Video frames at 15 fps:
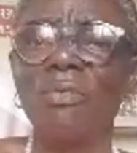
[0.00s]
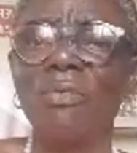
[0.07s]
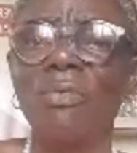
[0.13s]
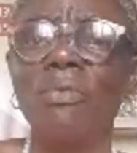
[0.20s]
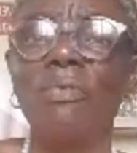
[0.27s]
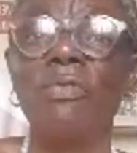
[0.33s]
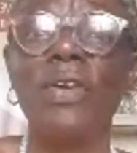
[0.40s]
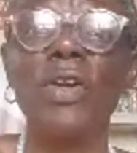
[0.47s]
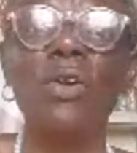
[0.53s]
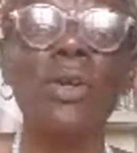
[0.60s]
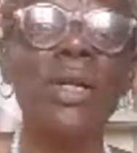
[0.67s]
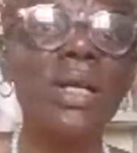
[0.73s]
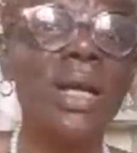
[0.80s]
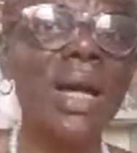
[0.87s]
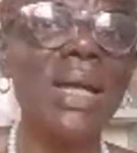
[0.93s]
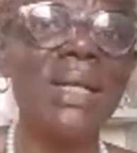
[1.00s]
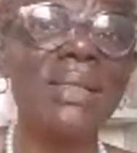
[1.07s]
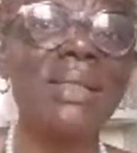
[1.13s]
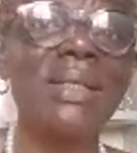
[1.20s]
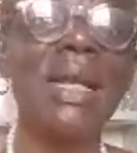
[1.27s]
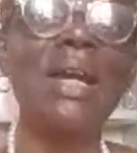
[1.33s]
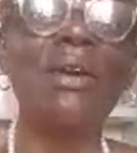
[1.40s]
phenolic
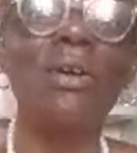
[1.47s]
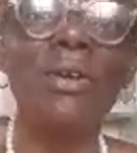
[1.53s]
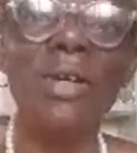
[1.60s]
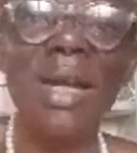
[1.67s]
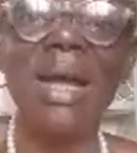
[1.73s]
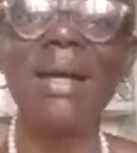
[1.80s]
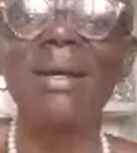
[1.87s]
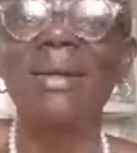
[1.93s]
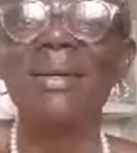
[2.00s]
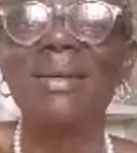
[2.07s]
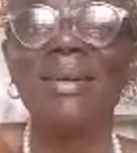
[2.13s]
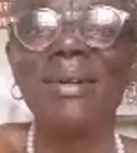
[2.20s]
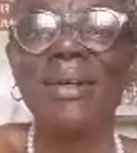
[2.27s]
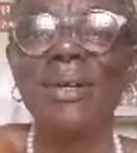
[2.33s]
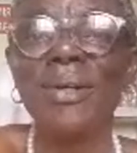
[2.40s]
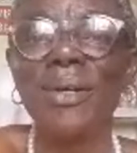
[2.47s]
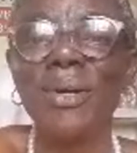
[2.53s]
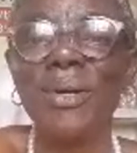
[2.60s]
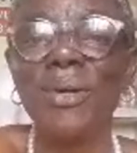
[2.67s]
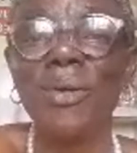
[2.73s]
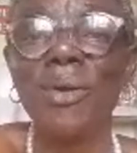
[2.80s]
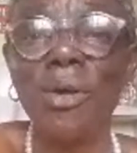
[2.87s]
acid, and other
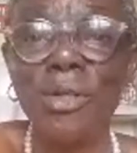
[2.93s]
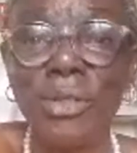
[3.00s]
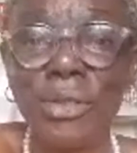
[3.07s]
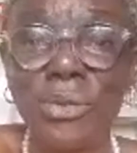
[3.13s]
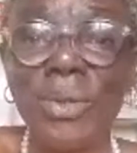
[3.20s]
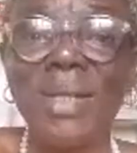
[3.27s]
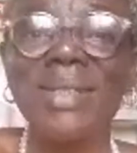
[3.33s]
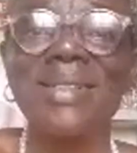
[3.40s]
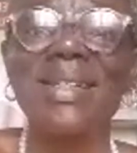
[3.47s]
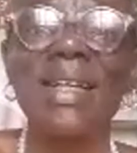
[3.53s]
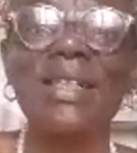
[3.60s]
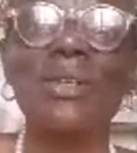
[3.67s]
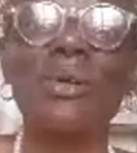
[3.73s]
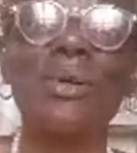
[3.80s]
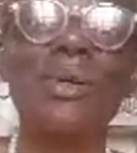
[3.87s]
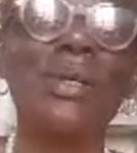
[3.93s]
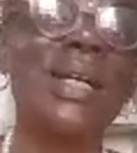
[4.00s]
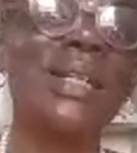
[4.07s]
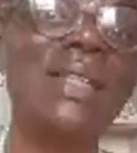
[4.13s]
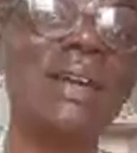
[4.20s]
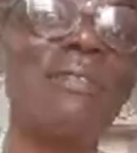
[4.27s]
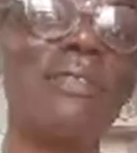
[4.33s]
constituents that
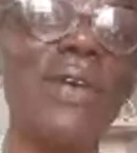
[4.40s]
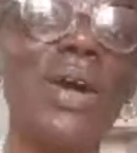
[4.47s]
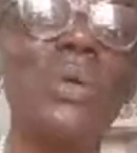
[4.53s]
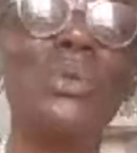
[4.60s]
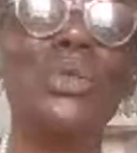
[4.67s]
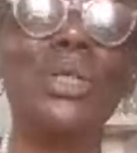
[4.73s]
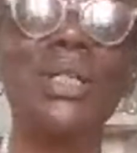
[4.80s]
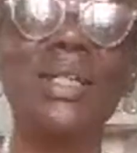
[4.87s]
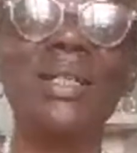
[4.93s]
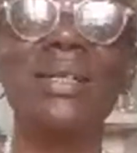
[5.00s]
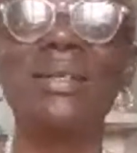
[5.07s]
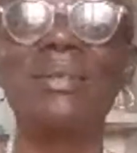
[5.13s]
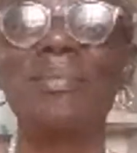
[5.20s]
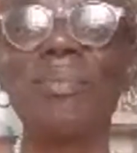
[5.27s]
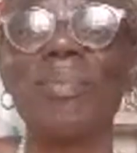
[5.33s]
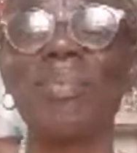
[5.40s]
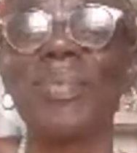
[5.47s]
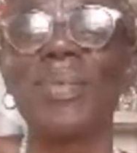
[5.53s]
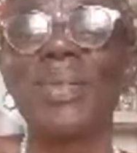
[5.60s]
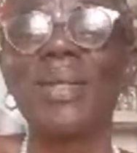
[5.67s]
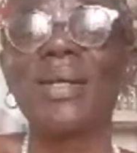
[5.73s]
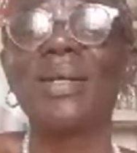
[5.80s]
are found in
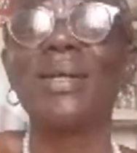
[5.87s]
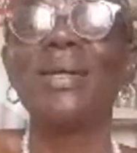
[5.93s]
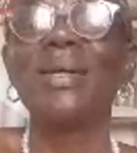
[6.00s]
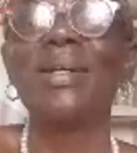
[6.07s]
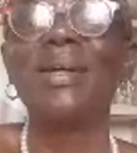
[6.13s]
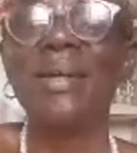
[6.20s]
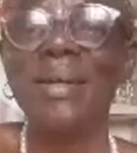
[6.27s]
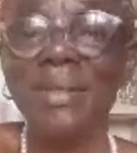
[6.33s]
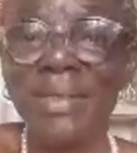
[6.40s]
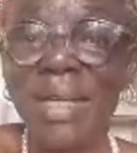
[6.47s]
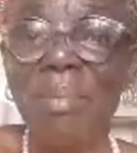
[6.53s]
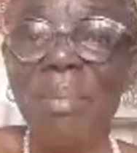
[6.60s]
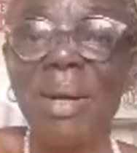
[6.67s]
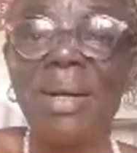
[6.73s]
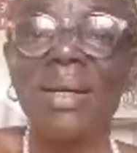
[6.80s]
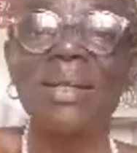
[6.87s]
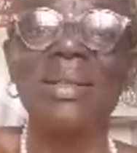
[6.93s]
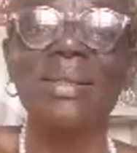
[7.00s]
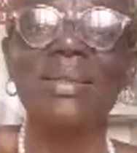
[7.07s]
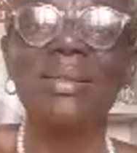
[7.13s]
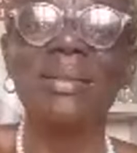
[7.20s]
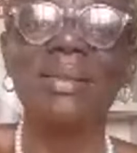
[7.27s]

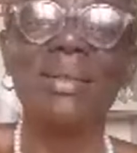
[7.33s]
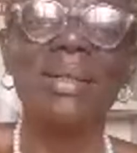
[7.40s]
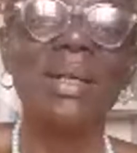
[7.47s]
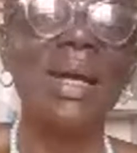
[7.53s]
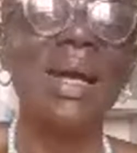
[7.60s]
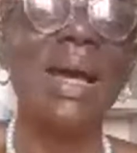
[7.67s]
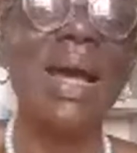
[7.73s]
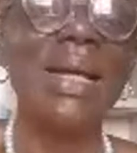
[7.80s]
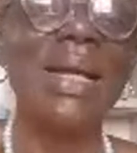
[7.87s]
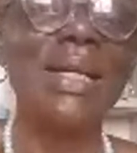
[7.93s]
tamarind. And you